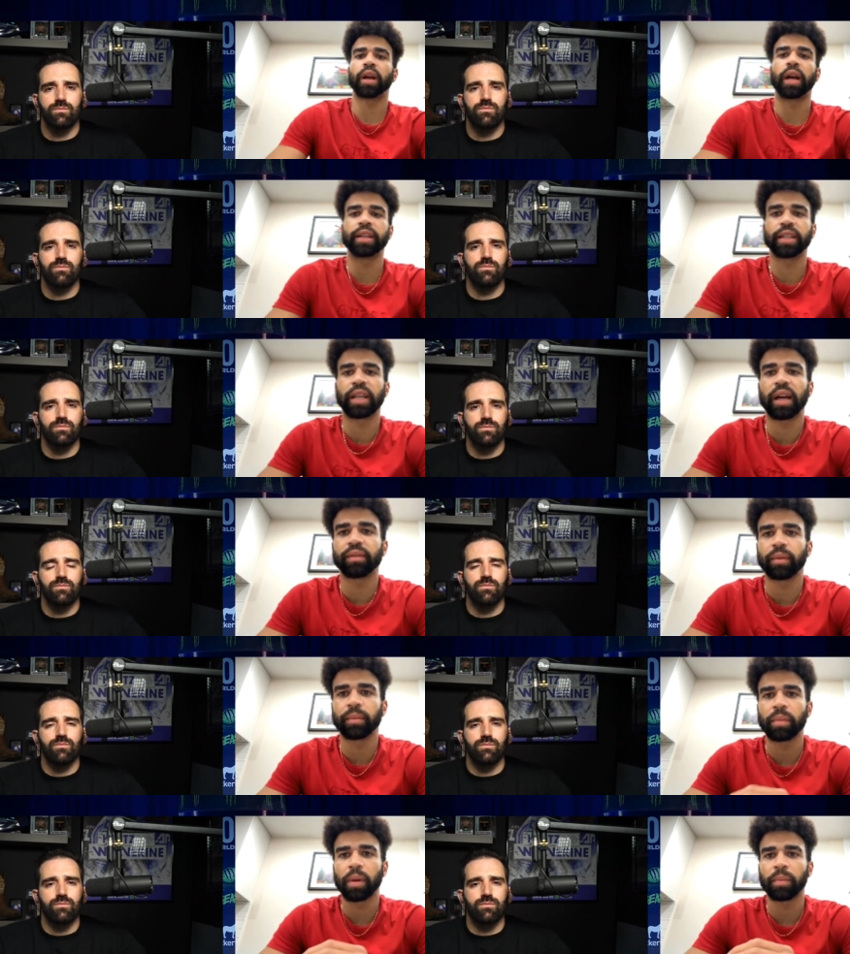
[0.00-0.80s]
Speaker 1: I did have
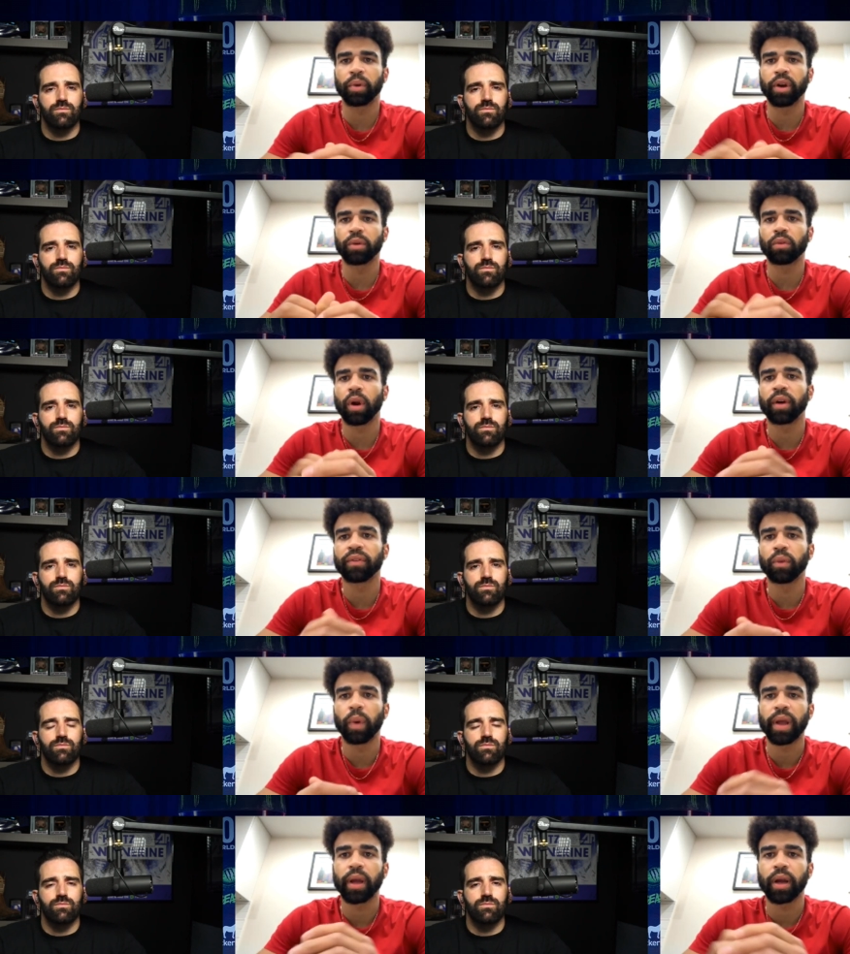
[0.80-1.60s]
a, a pretty rough
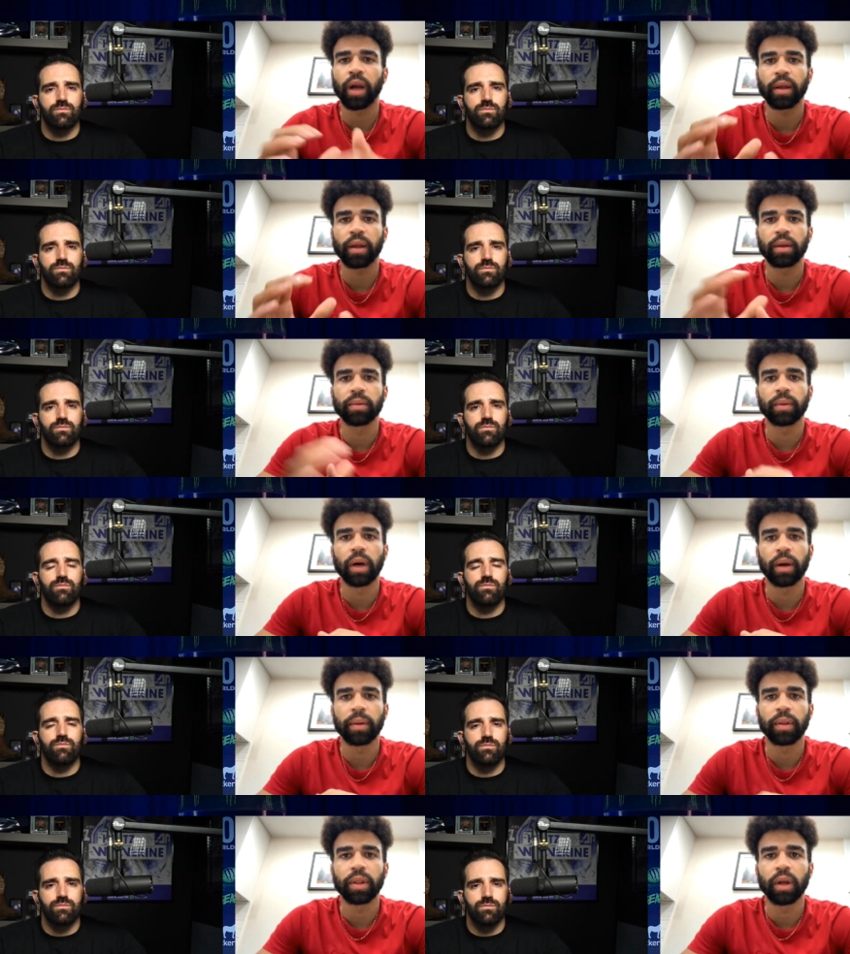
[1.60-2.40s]
weight cut in the,
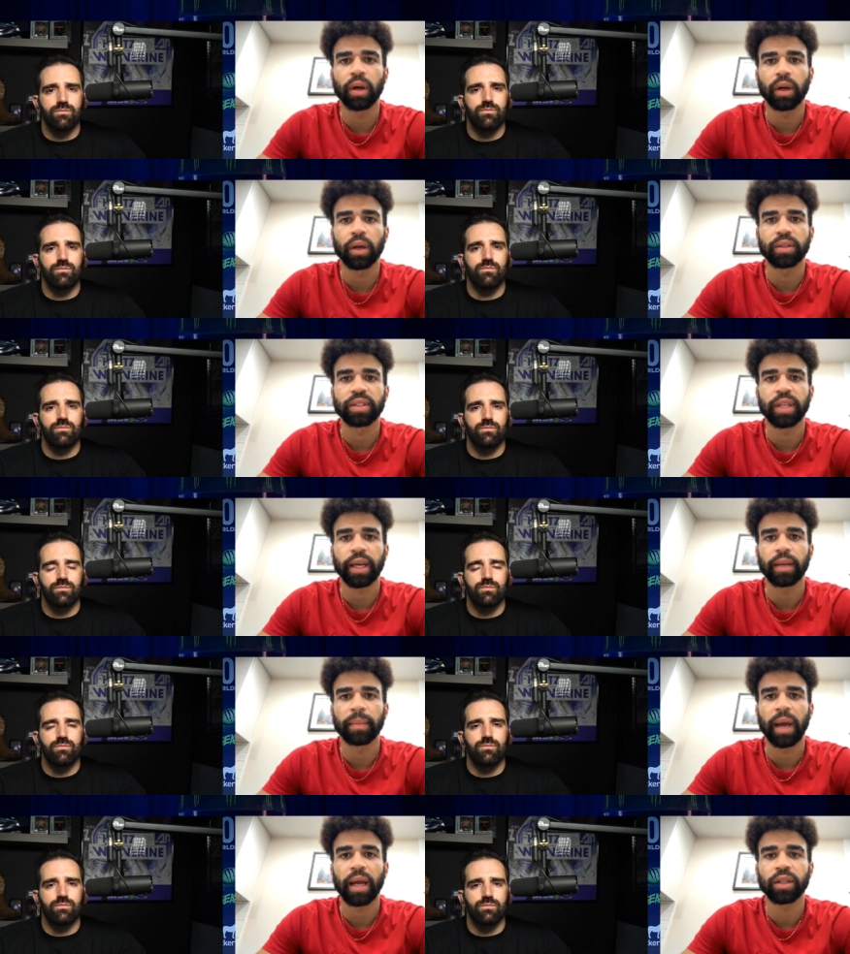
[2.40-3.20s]
uh, the
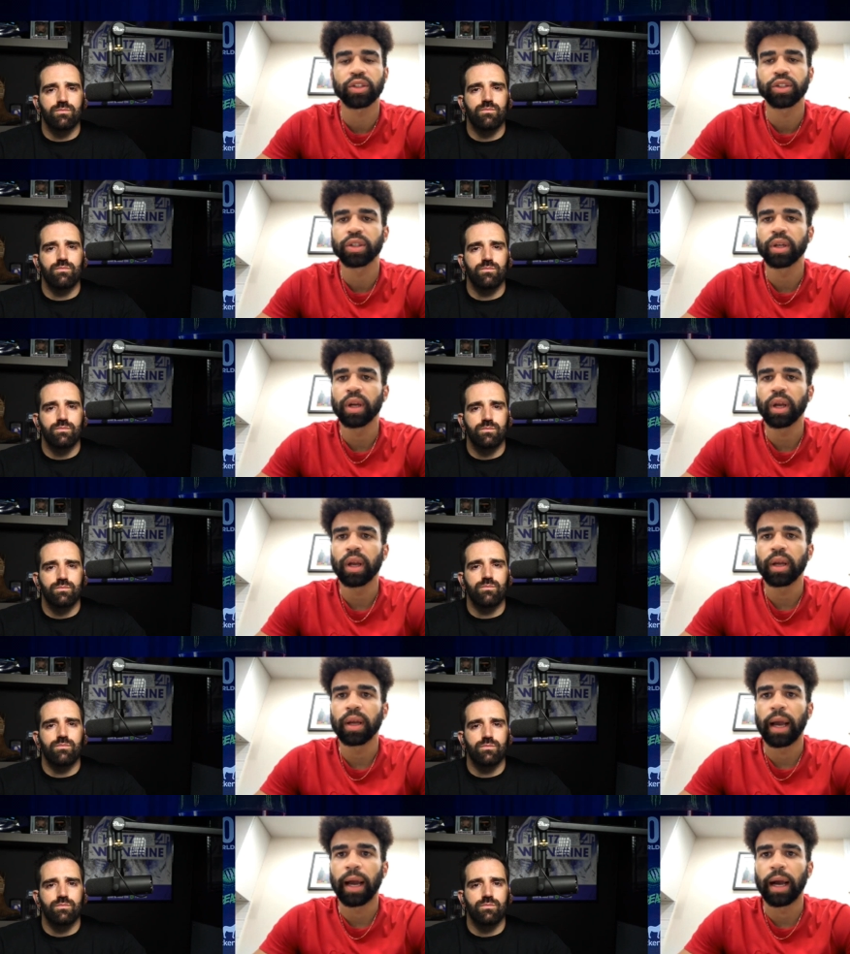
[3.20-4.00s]
second match,
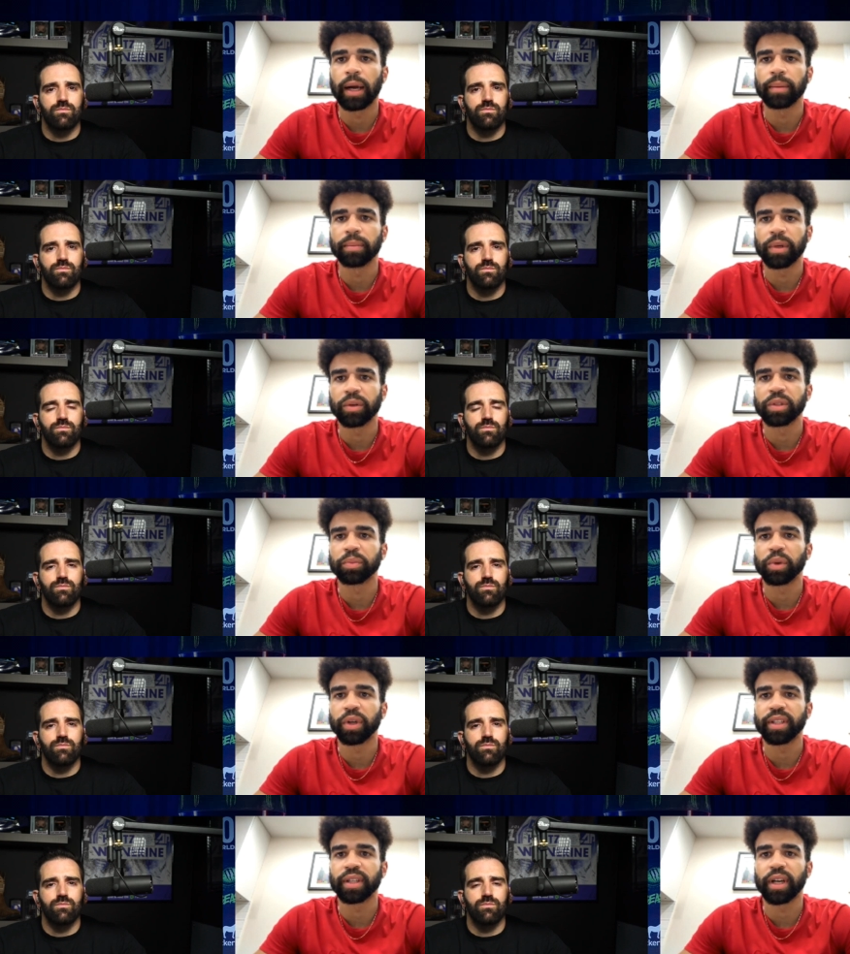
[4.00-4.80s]
um, it was
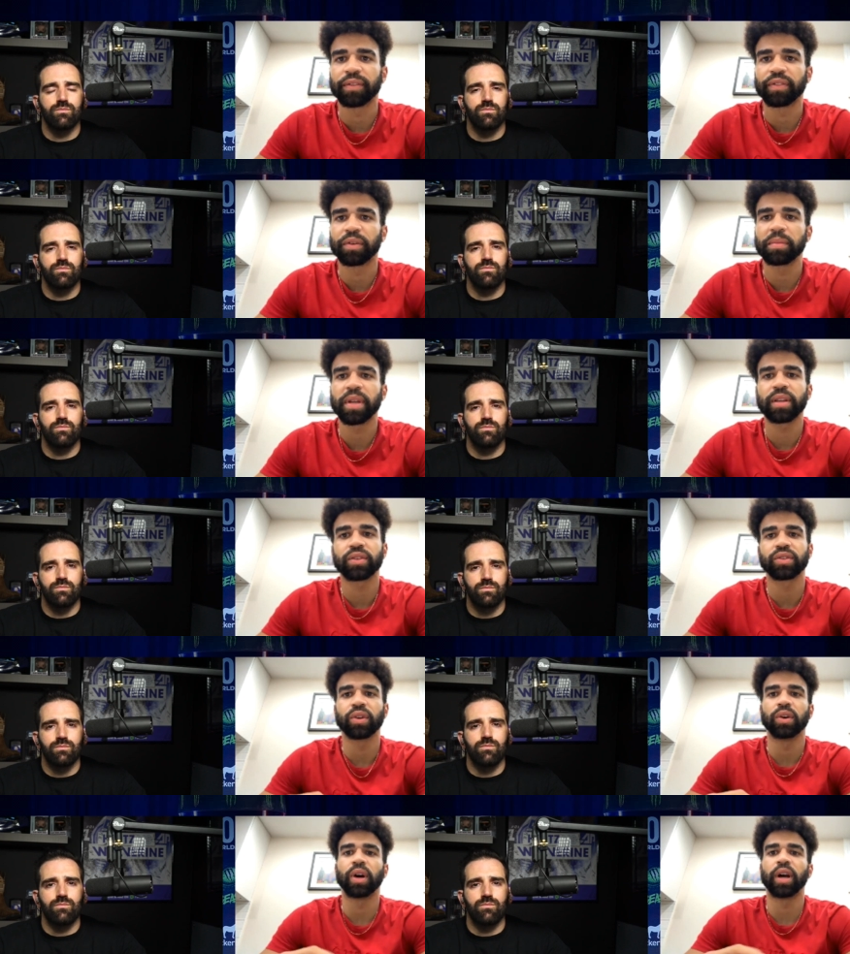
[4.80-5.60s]
pretty tough for me.
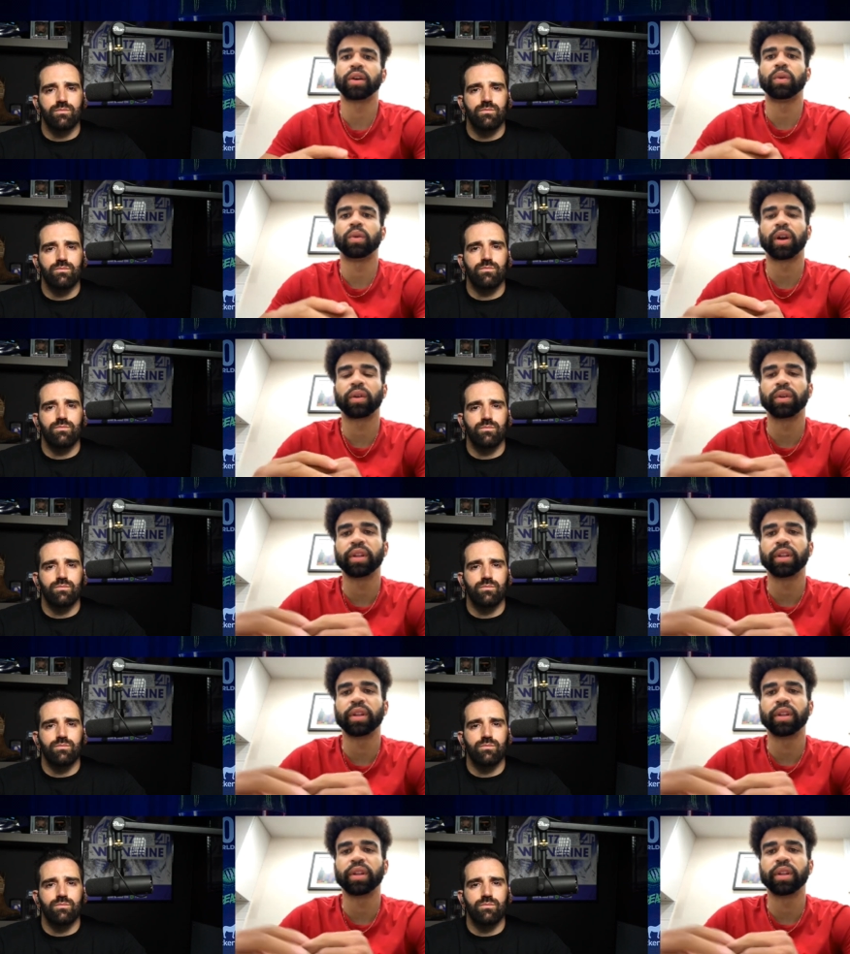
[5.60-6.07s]
So I don't want to